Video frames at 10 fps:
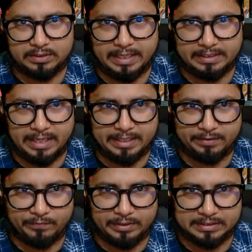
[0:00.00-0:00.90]
that kind
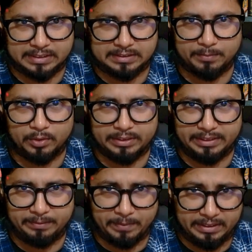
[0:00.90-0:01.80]
if we discuss about here
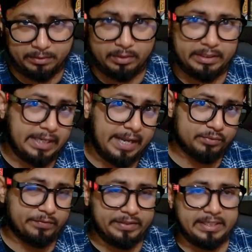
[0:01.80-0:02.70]
in particular
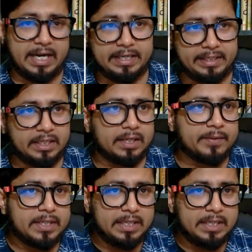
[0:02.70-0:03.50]
Times of India article